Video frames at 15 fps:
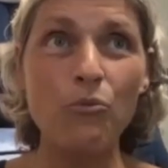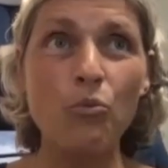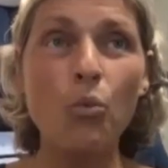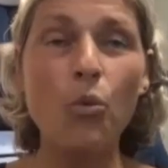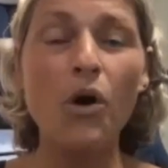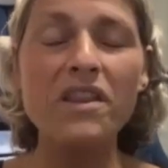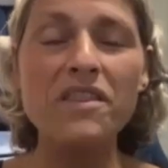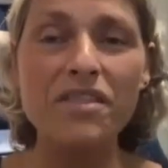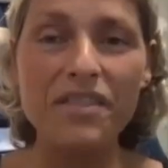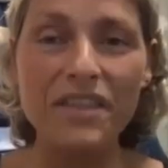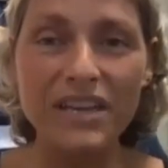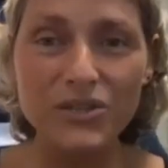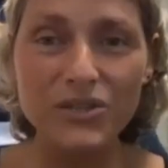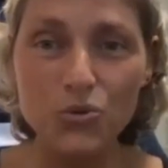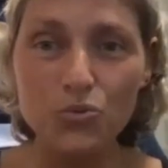what
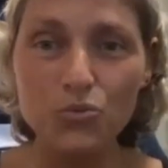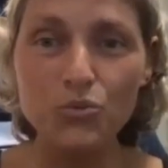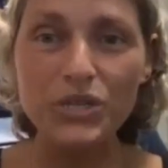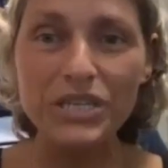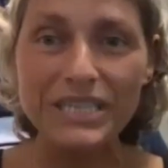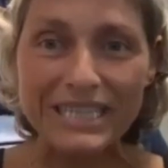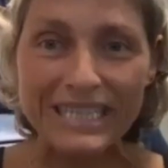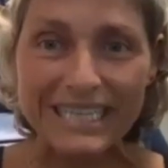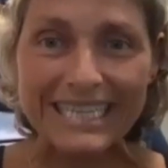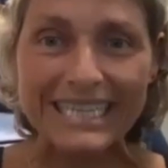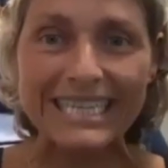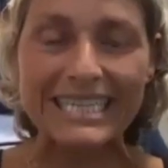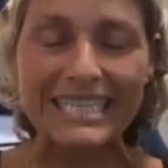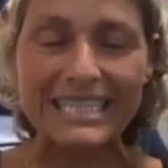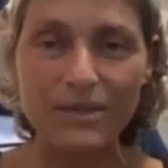things really
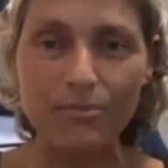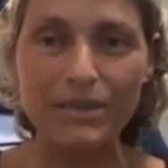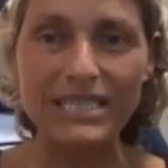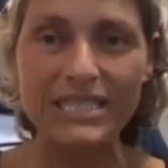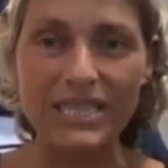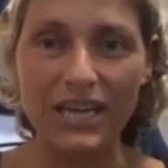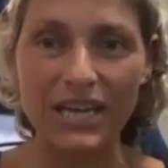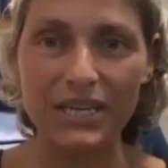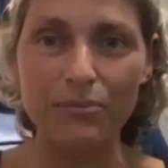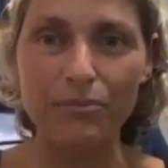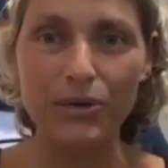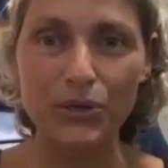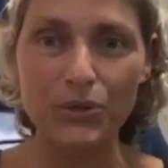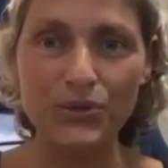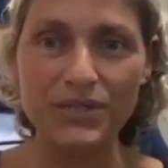need to be done in
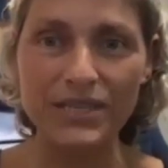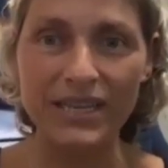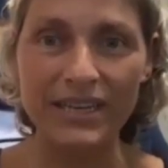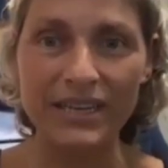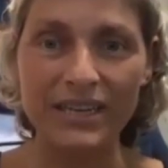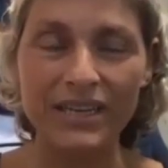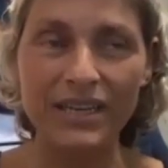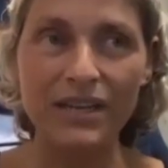person